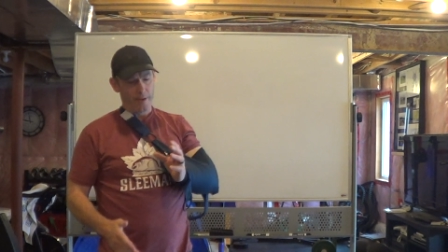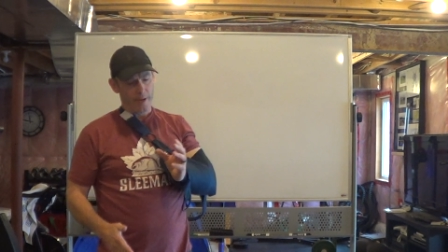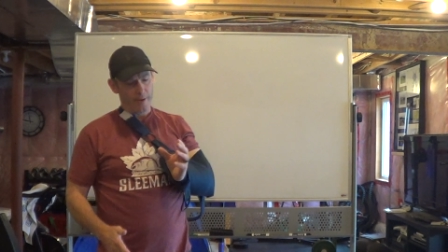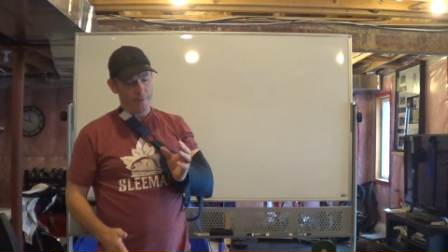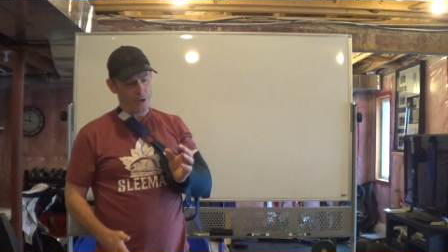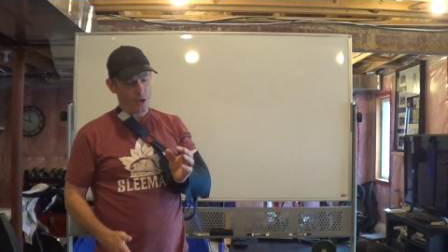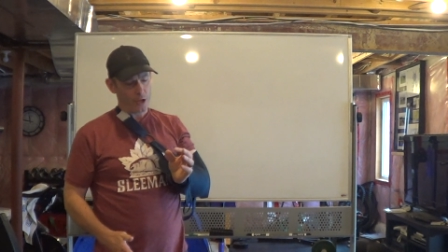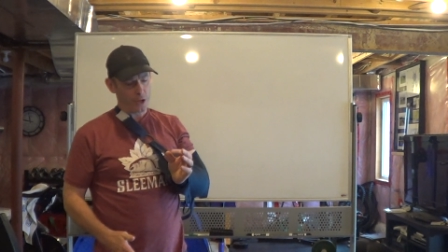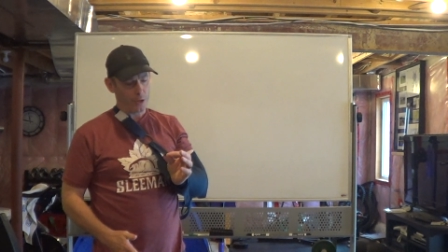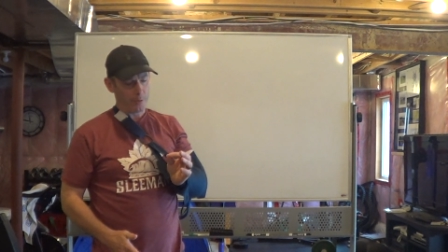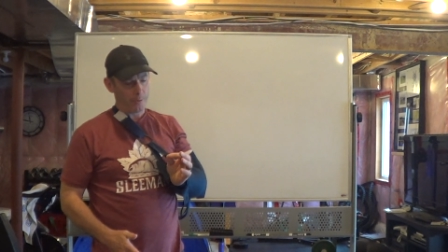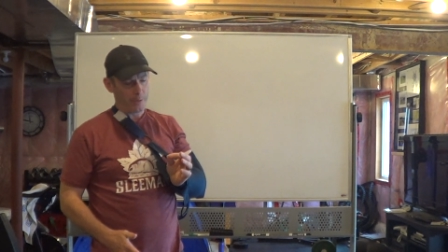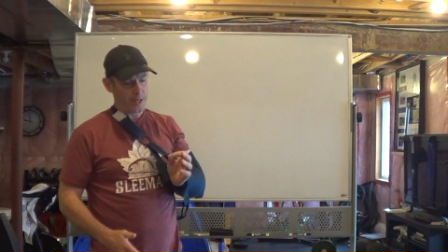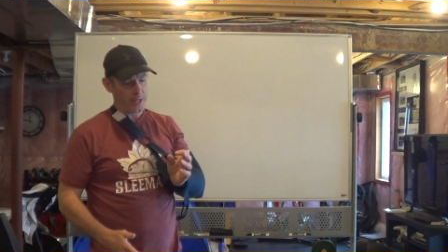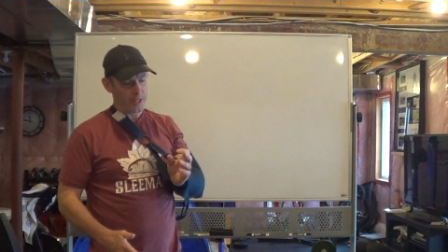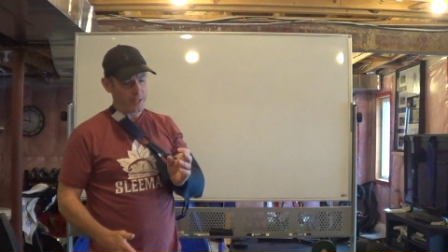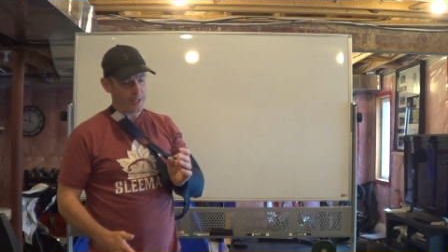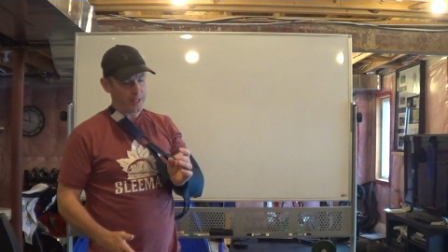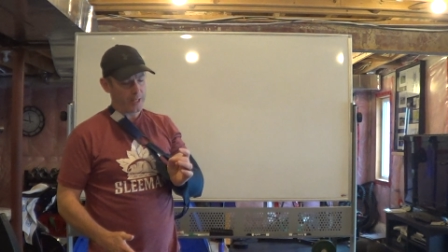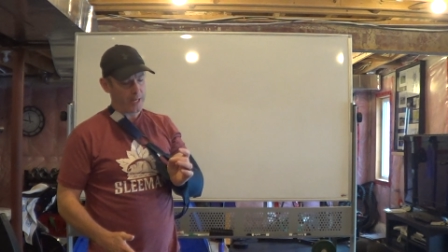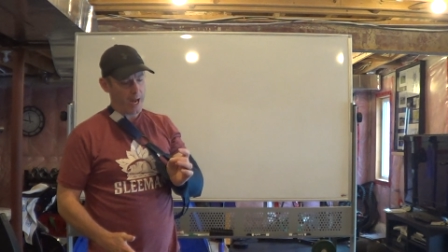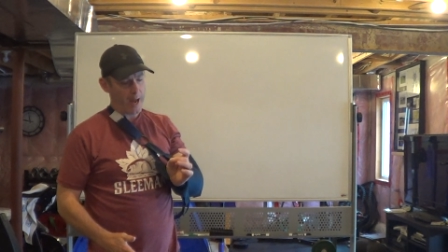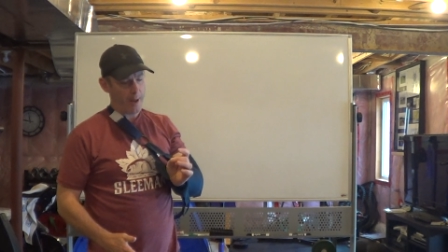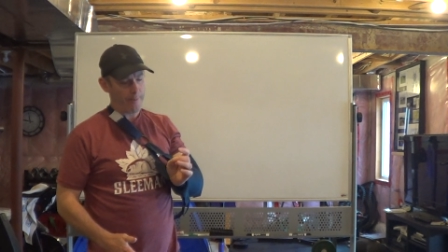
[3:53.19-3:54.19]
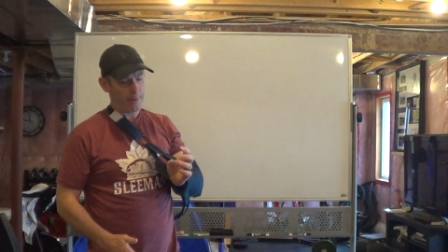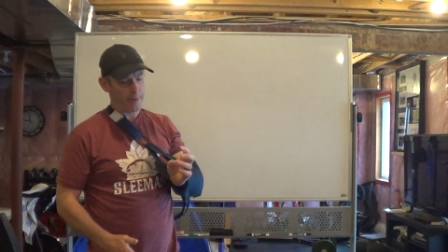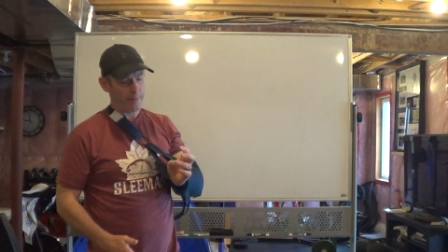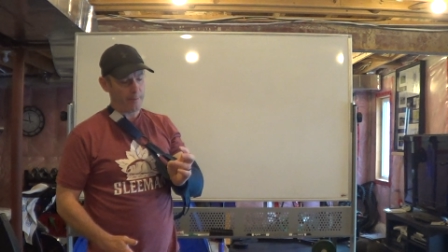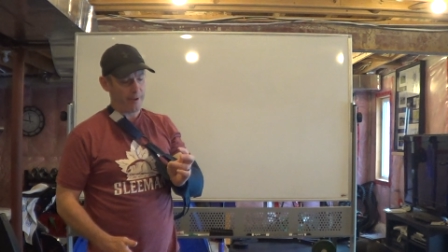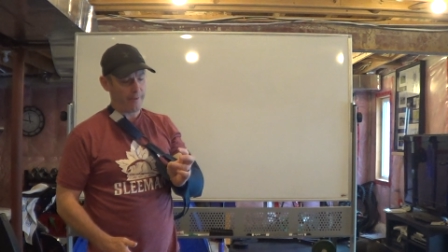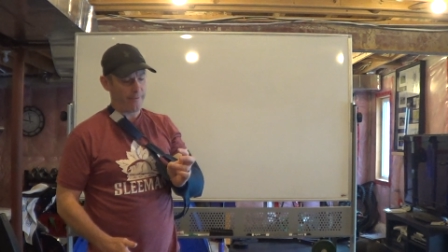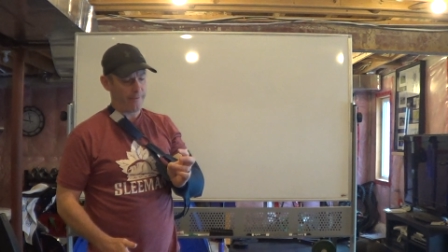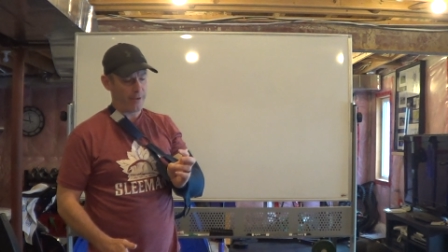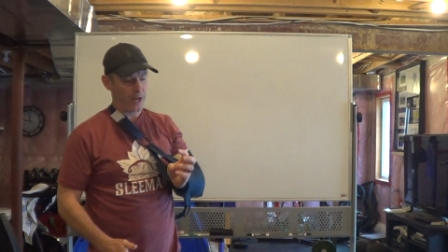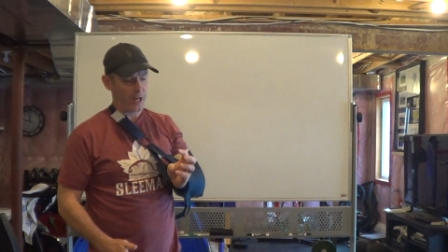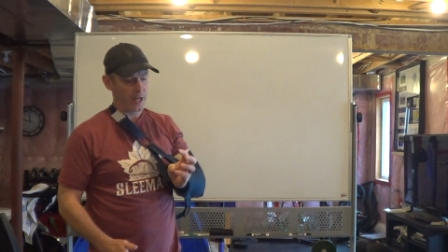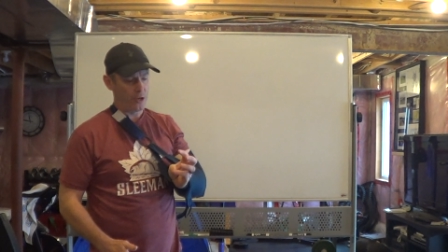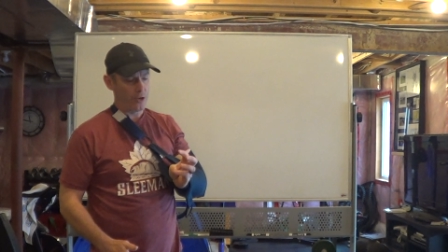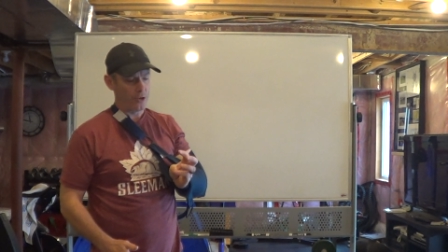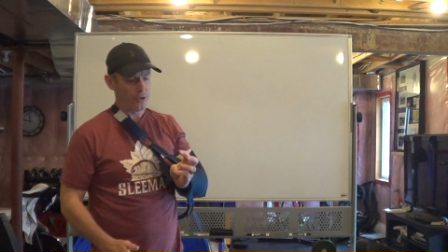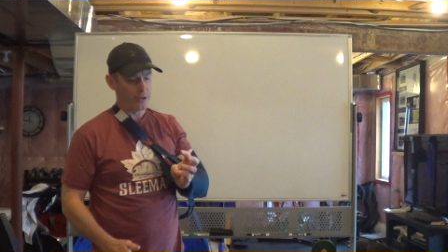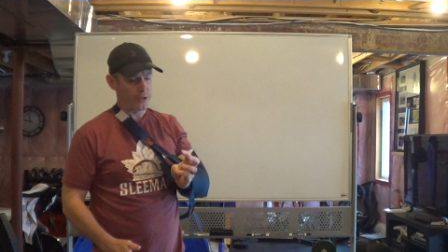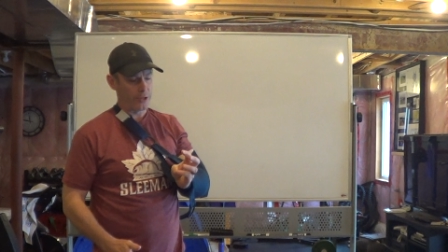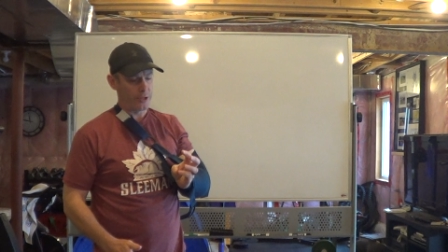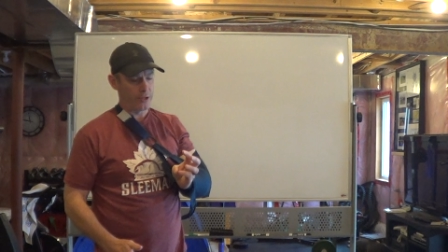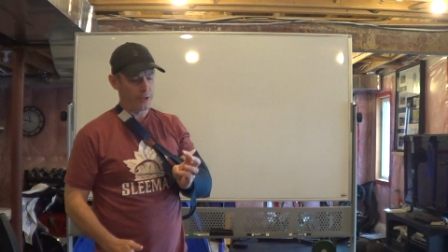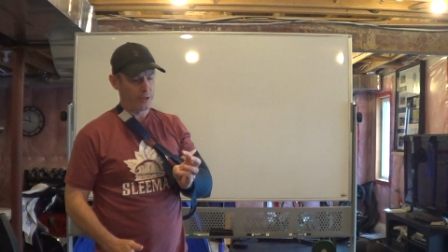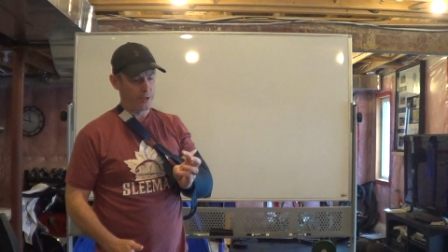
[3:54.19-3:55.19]
I've also been tapping my
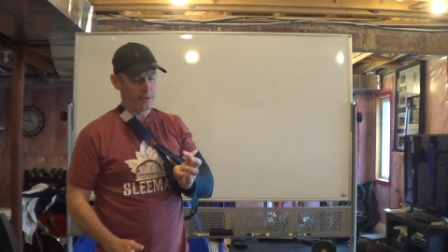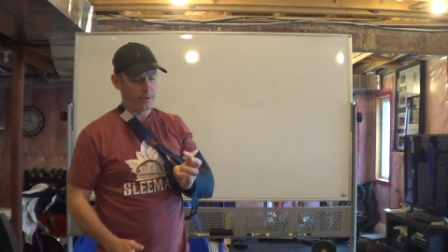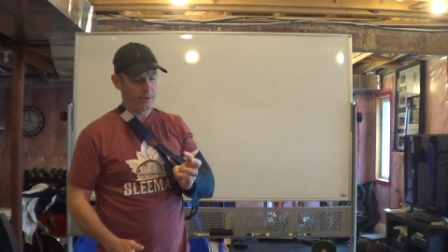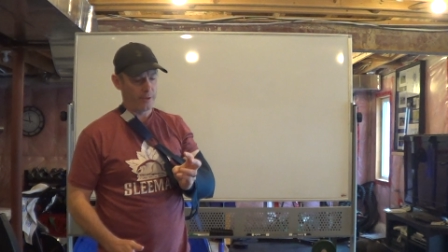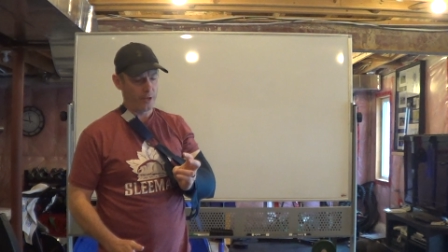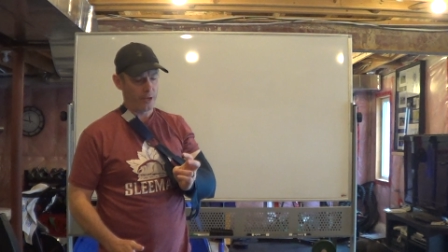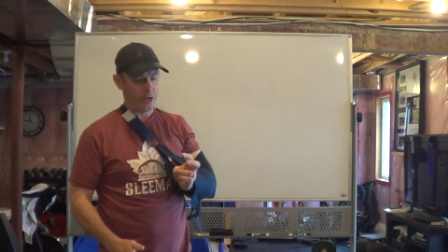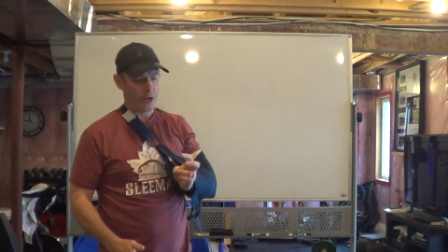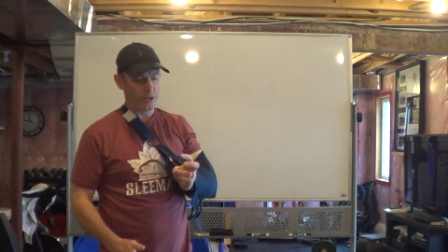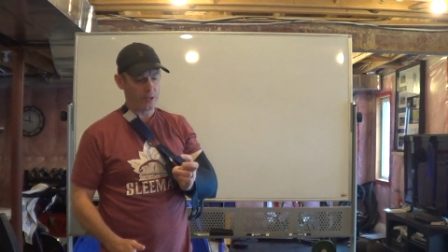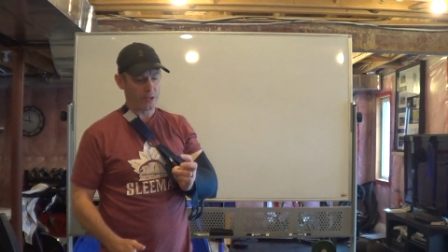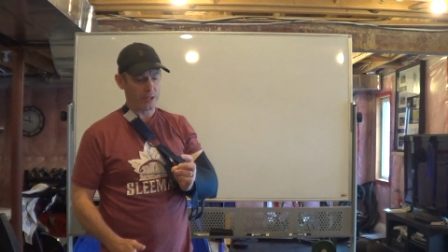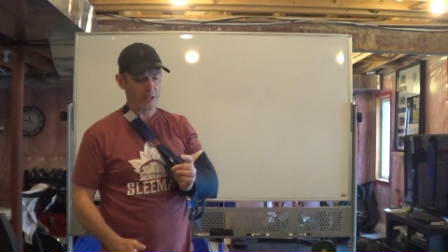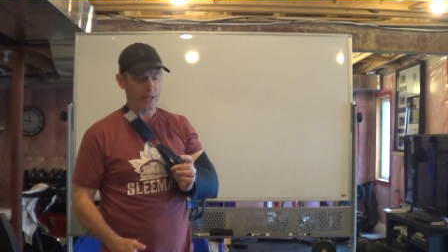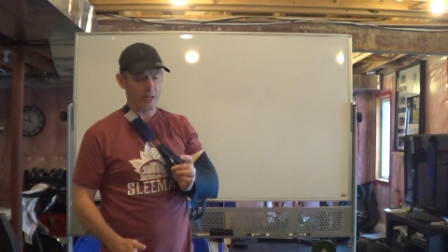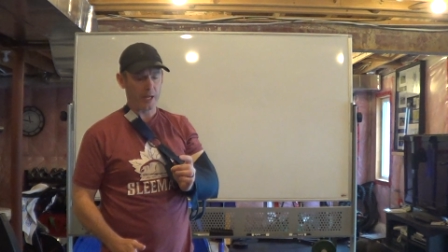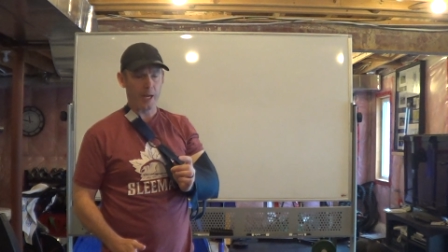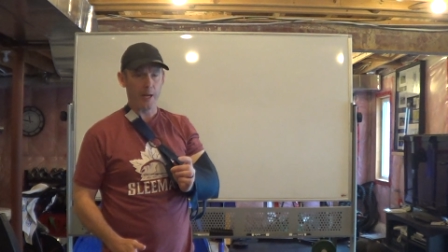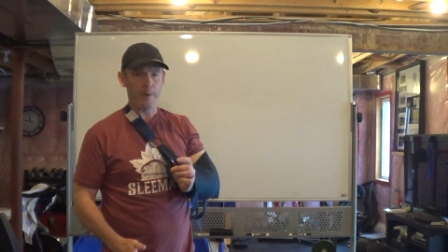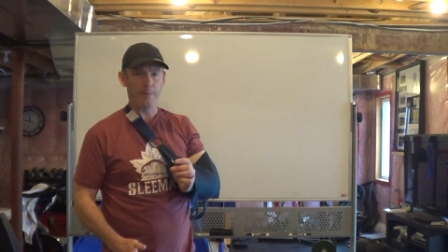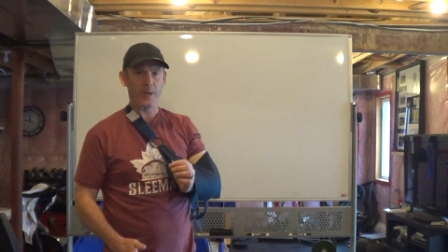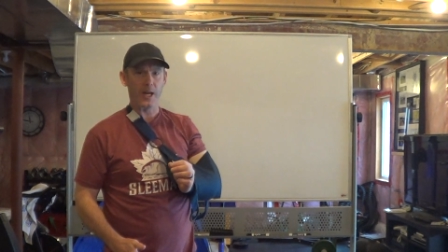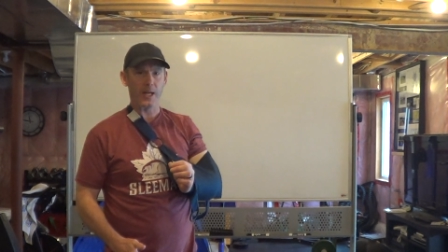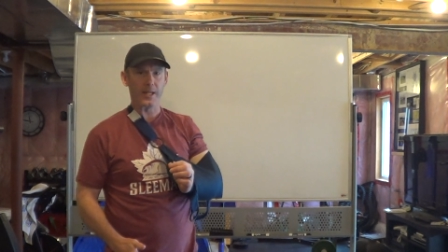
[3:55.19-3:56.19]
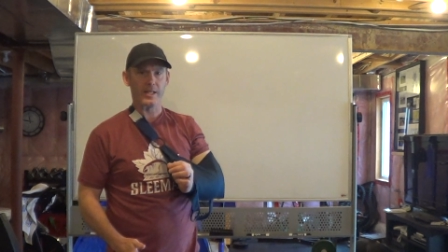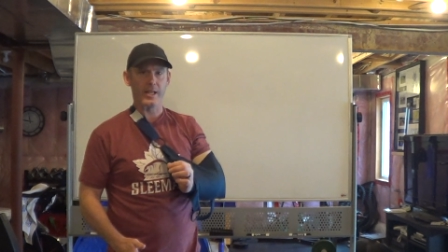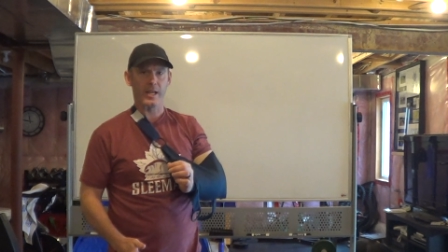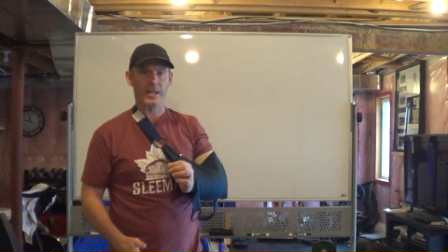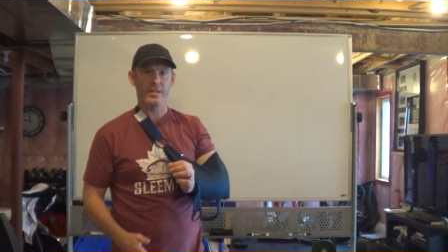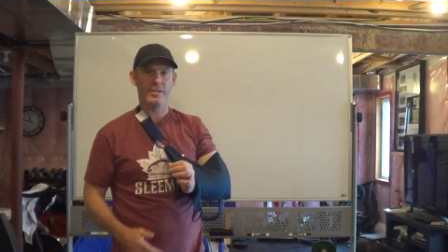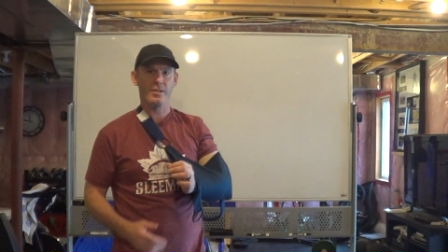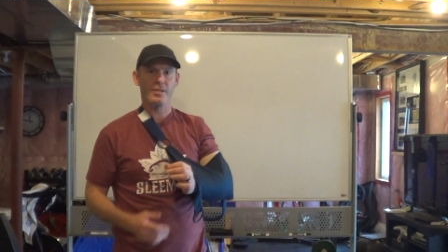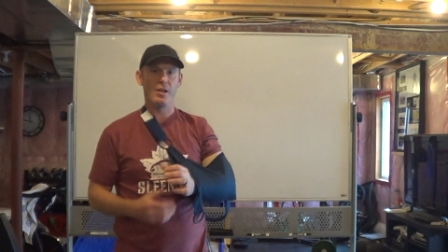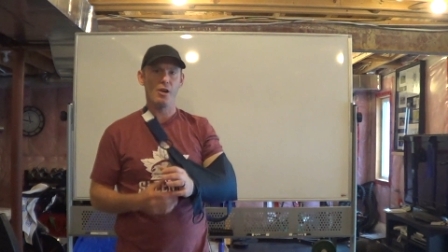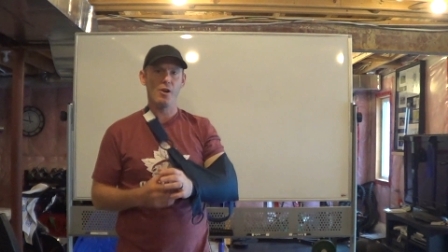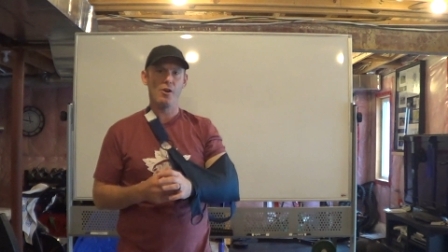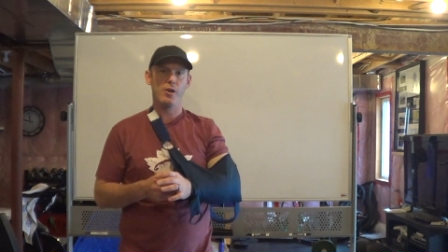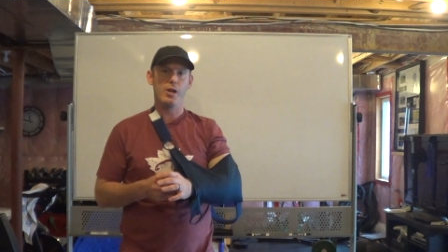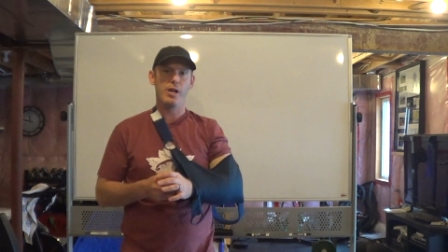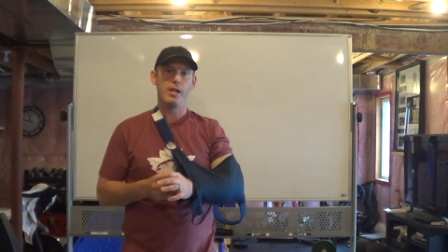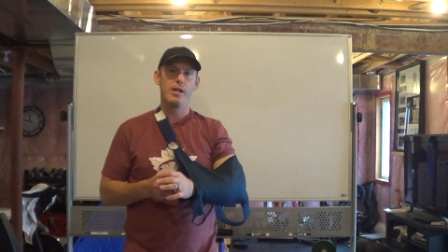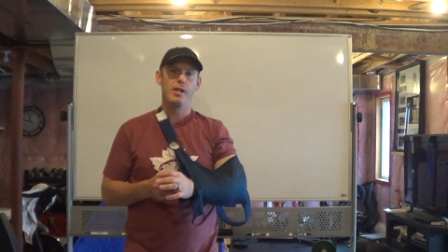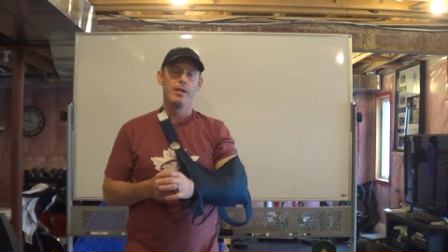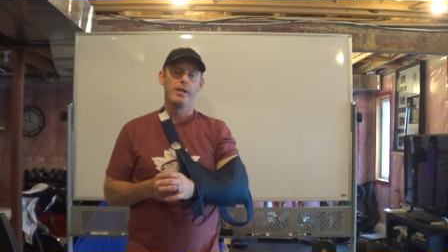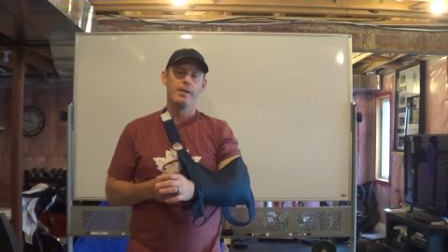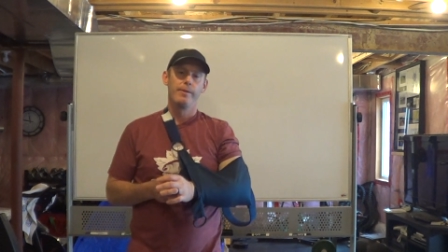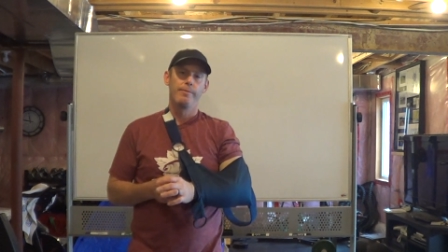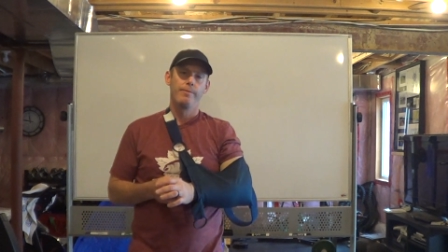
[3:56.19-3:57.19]
fingers constantly to keep that dexterity.